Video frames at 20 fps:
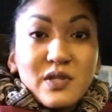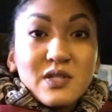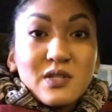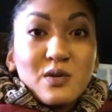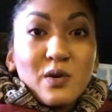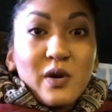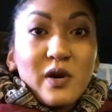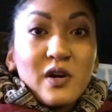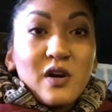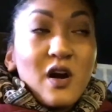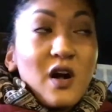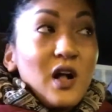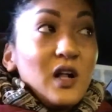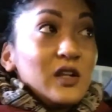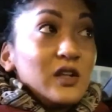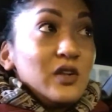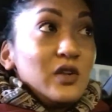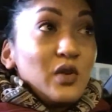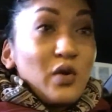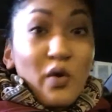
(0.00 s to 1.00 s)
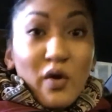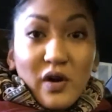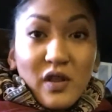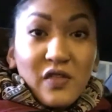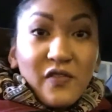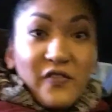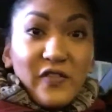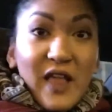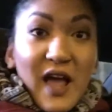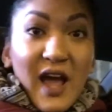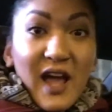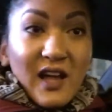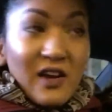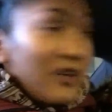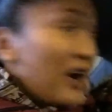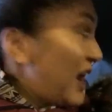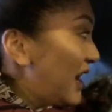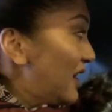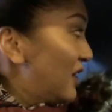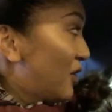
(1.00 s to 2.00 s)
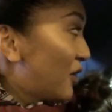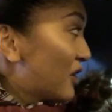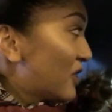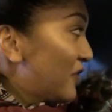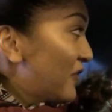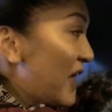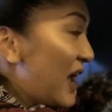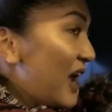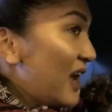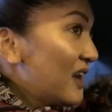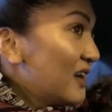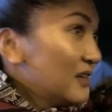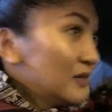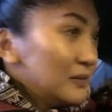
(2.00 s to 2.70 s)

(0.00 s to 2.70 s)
a store called North Flag, right? North Flag?